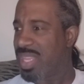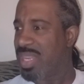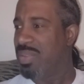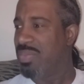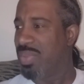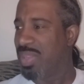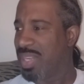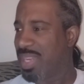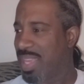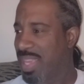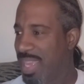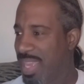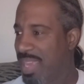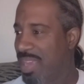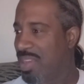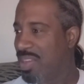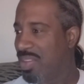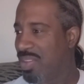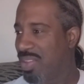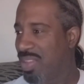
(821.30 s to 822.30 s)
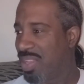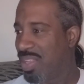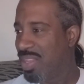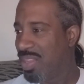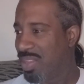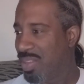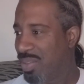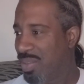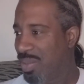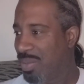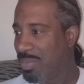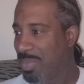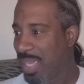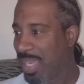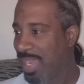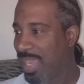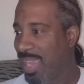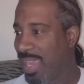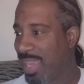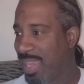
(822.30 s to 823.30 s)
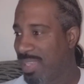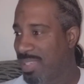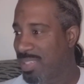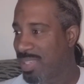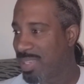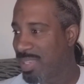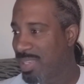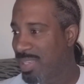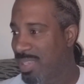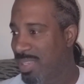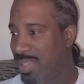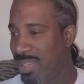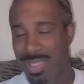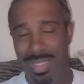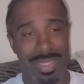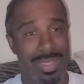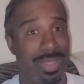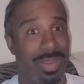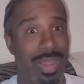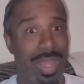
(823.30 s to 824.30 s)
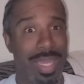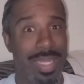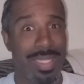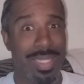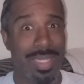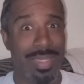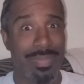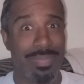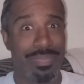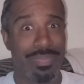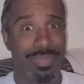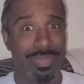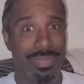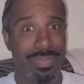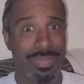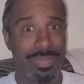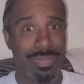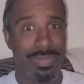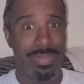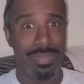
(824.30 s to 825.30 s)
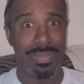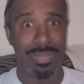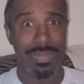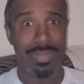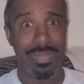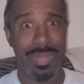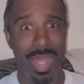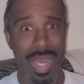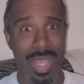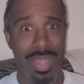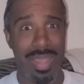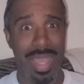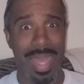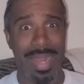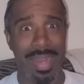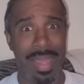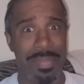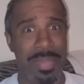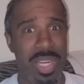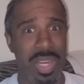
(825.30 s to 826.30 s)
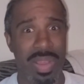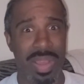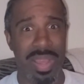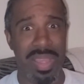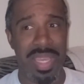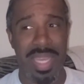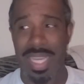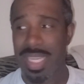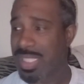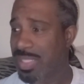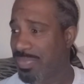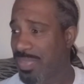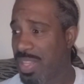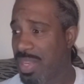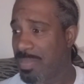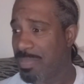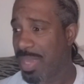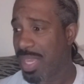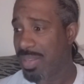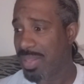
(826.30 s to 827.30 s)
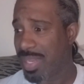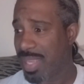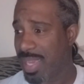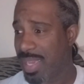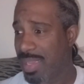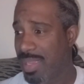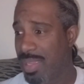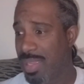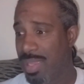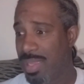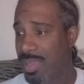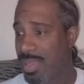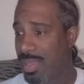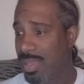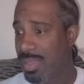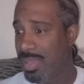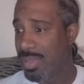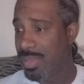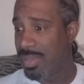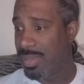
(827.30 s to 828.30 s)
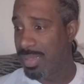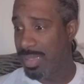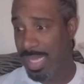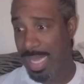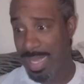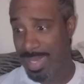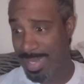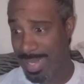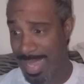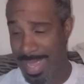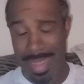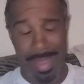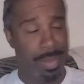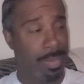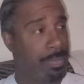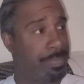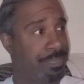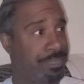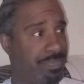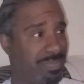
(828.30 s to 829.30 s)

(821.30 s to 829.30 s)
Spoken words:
What the hell? Oh my gosh. This is crazy. Y'all let me know how you guys feel about that. Goddamn.